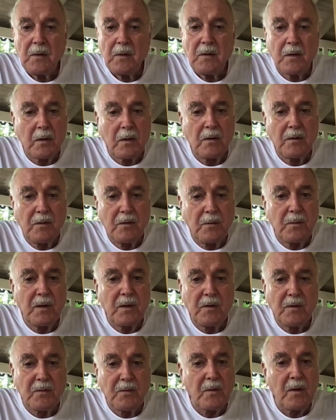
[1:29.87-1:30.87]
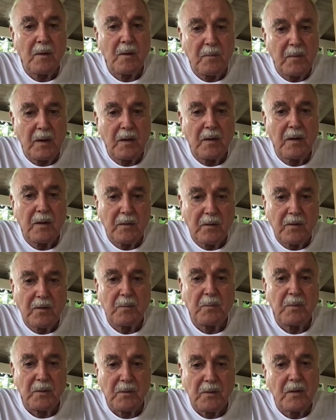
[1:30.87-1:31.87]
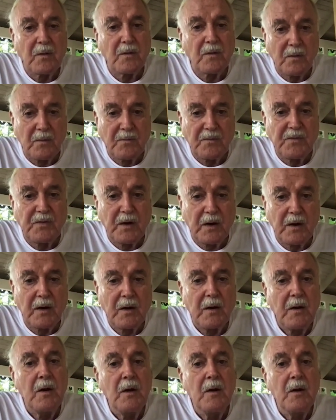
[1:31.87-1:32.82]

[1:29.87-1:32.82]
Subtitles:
to interrupt me unless the building's on fire.